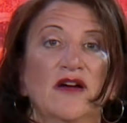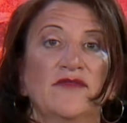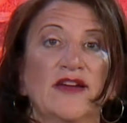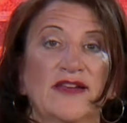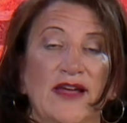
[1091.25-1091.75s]

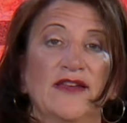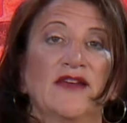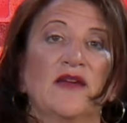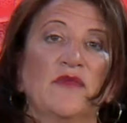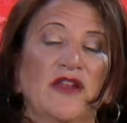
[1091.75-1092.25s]
Again,
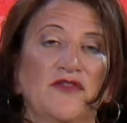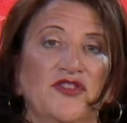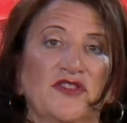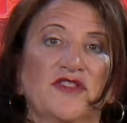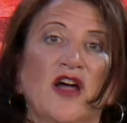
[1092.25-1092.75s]
I might have
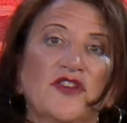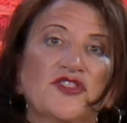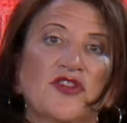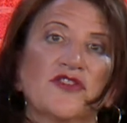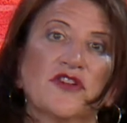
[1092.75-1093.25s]
just touched
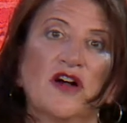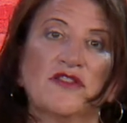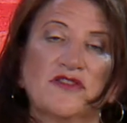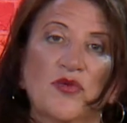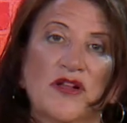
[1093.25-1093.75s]
on the
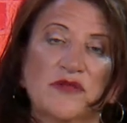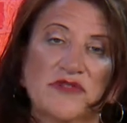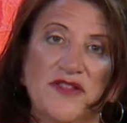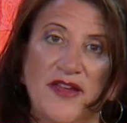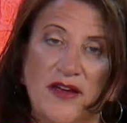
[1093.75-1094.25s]
colors while I was
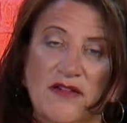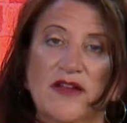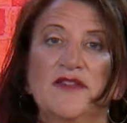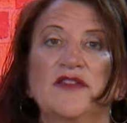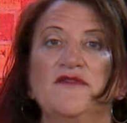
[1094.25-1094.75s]
there
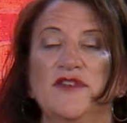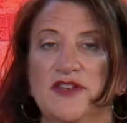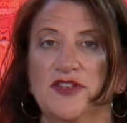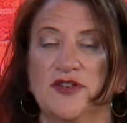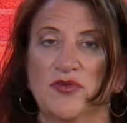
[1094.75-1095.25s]
and then
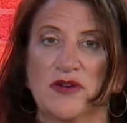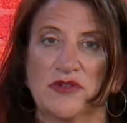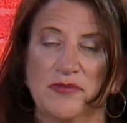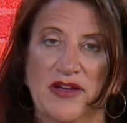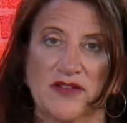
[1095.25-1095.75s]
finished it when I was
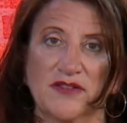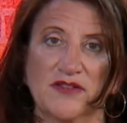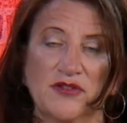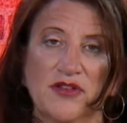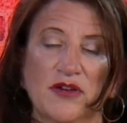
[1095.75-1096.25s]
back at the
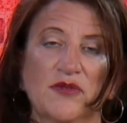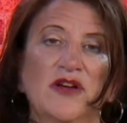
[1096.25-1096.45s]
studio.